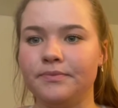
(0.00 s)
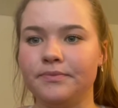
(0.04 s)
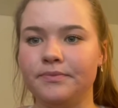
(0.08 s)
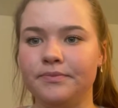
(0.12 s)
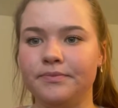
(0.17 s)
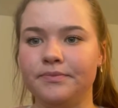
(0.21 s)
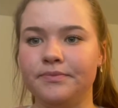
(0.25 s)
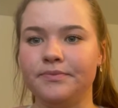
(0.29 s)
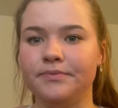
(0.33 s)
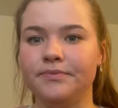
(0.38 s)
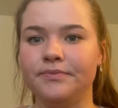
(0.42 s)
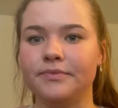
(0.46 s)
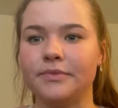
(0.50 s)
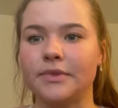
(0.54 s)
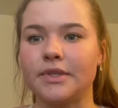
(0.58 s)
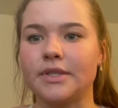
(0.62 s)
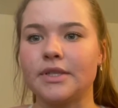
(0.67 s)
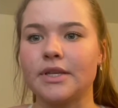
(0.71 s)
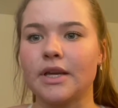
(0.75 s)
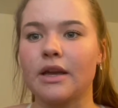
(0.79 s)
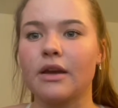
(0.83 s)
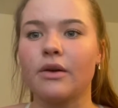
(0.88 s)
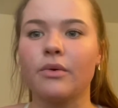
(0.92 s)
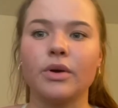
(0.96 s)
the
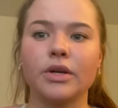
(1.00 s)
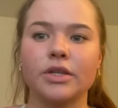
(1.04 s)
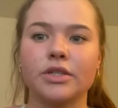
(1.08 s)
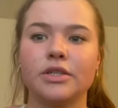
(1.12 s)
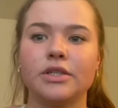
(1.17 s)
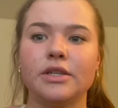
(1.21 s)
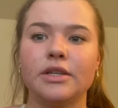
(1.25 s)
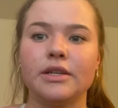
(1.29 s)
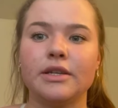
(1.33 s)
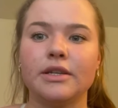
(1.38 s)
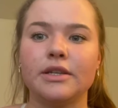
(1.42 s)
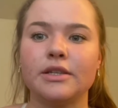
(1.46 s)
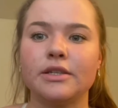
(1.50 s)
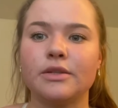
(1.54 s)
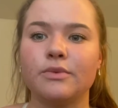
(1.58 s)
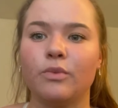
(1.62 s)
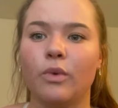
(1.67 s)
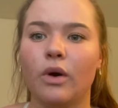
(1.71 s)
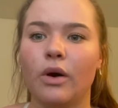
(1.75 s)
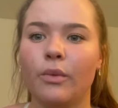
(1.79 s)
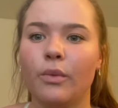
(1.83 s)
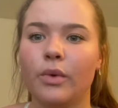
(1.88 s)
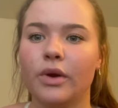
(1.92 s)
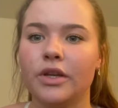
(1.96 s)
second question is
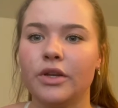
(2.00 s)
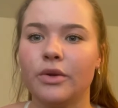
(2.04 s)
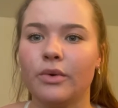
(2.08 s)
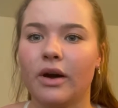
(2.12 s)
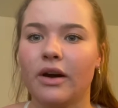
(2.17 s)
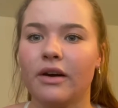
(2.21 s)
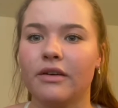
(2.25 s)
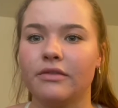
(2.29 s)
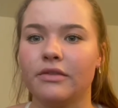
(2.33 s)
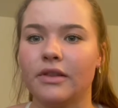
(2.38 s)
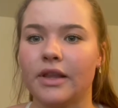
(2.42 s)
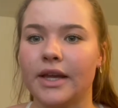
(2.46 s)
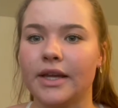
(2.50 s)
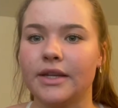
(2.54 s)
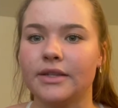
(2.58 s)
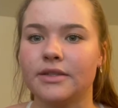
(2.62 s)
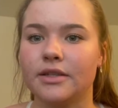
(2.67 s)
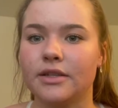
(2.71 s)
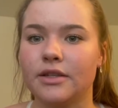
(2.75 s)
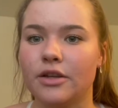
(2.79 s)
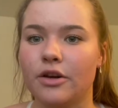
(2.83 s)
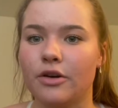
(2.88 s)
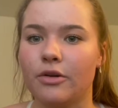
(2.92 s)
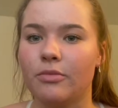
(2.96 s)
What would you have liked
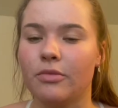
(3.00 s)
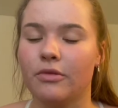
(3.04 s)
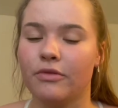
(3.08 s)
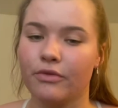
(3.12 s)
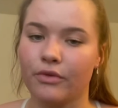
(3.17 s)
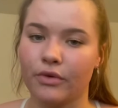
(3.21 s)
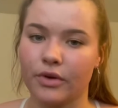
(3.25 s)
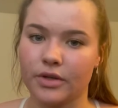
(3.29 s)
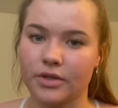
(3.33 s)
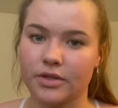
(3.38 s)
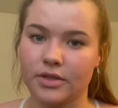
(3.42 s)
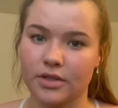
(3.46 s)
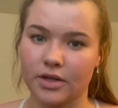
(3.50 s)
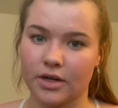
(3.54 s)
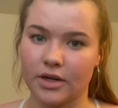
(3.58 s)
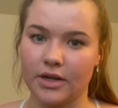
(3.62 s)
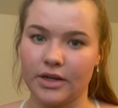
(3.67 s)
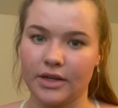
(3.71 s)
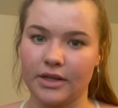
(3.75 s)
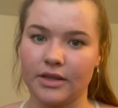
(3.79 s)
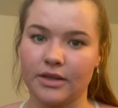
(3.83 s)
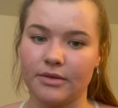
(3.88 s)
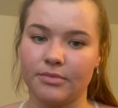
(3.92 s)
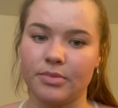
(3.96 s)
to know before
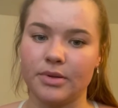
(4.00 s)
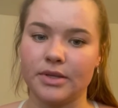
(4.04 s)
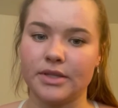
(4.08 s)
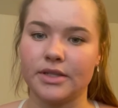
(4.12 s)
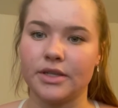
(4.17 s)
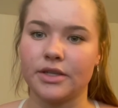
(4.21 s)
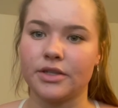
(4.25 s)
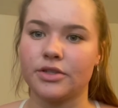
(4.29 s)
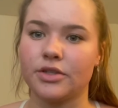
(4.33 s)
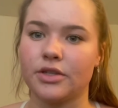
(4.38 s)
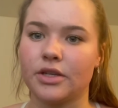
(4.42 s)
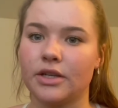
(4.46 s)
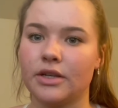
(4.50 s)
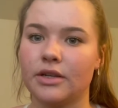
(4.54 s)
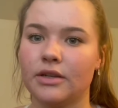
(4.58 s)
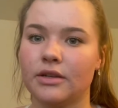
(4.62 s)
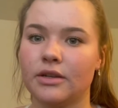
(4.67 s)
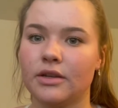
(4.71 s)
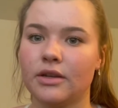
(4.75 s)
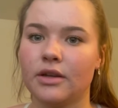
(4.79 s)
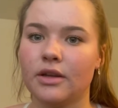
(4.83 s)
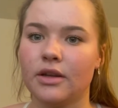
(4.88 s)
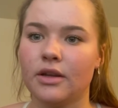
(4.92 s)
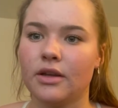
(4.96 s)
starting the
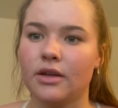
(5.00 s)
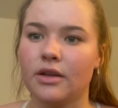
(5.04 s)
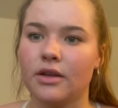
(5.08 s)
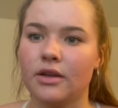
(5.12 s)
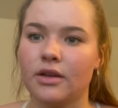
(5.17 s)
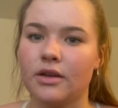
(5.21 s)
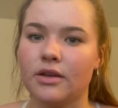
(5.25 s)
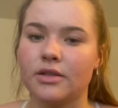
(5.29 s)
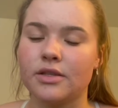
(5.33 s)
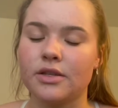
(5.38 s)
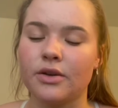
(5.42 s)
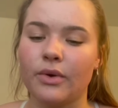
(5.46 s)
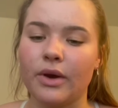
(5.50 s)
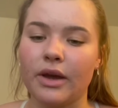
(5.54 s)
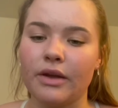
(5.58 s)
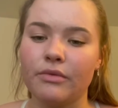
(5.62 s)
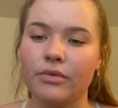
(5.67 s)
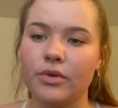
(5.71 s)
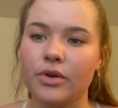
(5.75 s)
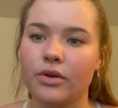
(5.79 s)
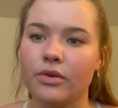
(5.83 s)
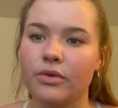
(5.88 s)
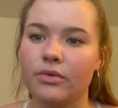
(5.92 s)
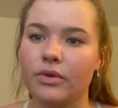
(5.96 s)
position? So I
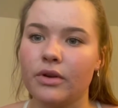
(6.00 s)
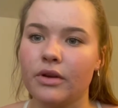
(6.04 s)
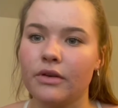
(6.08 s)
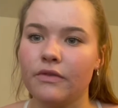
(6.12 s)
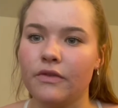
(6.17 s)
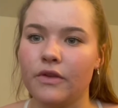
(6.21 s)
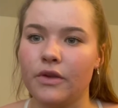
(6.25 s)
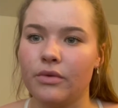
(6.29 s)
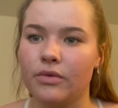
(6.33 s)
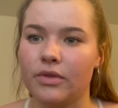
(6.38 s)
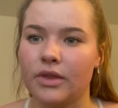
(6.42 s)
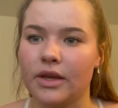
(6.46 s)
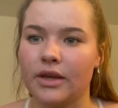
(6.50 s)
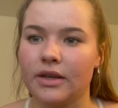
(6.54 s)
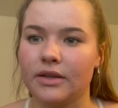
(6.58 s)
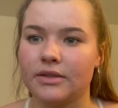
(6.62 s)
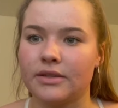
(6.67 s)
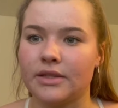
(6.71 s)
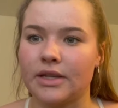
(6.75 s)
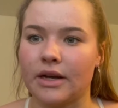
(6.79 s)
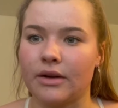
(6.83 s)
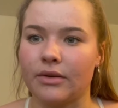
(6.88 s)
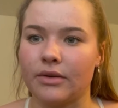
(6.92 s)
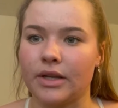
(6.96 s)
wrote a few things
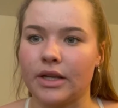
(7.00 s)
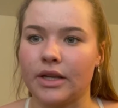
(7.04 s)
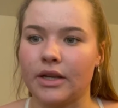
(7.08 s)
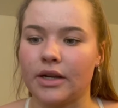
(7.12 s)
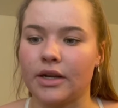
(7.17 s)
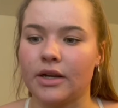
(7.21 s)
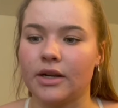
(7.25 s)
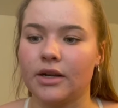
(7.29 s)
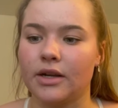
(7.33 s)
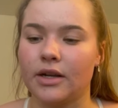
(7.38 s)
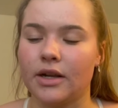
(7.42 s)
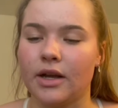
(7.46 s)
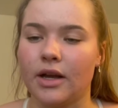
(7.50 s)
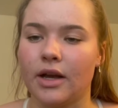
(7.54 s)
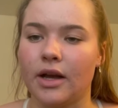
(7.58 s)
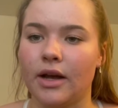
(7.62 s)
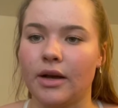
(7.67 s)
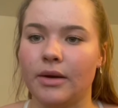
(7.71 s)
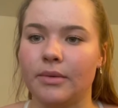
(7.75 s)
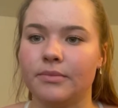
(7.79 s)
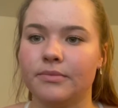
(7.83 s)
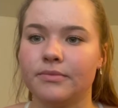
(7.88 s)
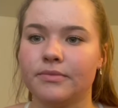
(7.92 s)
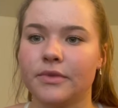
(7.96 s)
down here.
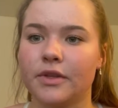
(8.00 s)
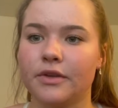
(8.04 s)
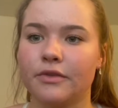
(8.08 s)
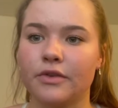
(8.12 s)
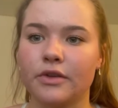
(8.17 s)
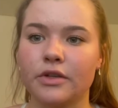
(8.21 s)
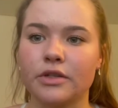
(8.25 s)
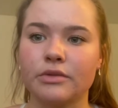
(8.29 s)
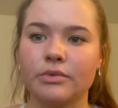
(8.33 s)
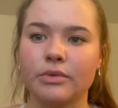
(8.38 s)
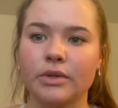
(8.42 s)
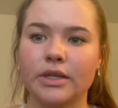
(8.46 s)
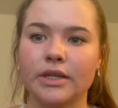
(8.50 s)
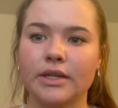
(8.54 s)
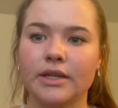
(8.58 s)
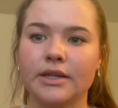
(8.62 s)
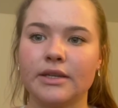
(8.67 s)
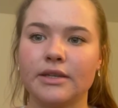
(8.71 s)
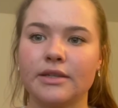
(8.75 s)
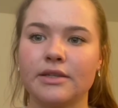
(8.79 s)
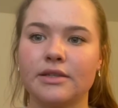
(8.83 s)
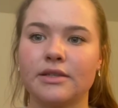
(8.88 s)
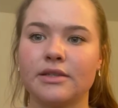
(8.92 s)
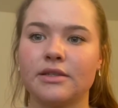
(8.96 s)
Um, the first one
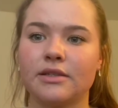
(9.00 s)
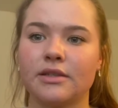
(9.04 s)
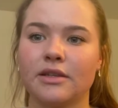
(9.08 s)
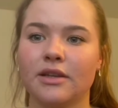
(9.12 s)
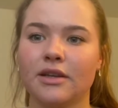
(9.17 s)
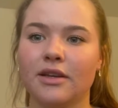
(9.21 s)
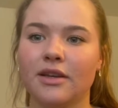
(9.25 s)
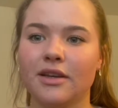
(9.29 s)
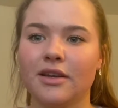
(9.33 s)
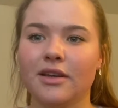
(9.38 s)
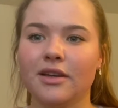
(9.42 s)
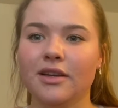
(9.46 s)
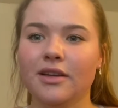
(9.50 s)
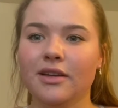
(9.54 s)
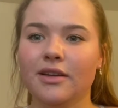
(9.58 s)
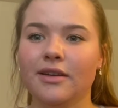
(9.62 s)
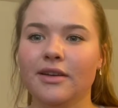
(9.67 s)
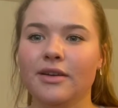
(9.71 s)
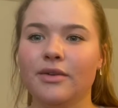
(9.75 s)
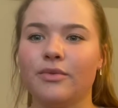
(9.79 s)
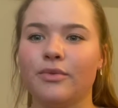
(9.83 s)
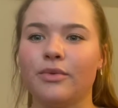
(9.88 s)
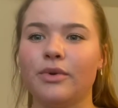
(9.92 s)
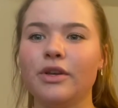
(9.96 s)
is
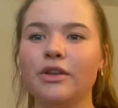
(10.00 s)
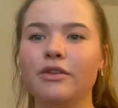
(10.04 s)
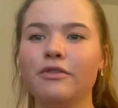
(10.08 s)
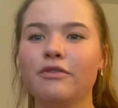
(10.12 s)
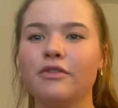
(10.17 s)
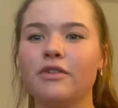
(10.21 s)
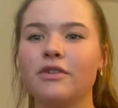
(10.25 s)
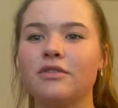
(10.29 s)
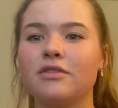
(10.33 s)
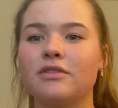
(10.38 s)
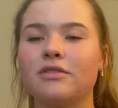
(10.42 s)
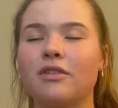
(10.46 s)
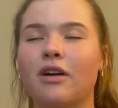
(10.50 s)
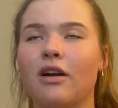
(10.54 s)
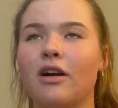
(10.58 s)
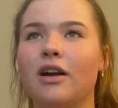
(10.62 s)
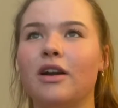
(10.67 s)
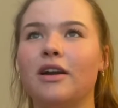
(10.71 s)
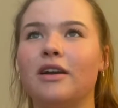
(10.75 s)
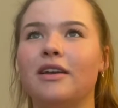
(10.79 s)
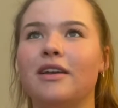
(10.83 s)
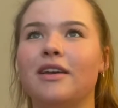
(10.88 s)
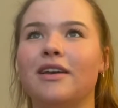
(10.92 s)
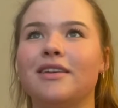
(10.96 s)
when you first
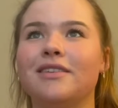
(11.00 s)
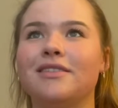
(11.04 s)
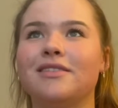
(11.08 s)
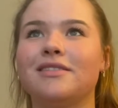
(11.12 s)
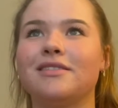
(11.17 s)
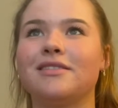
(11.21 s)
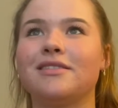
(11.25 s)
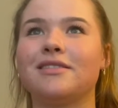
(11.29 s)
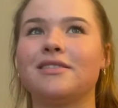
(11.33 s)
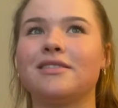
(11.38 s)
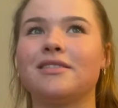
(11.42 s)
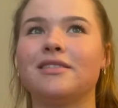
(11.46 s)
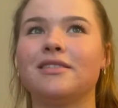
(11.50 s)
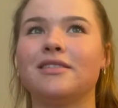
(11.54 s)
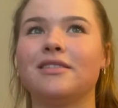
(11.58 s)
start, it's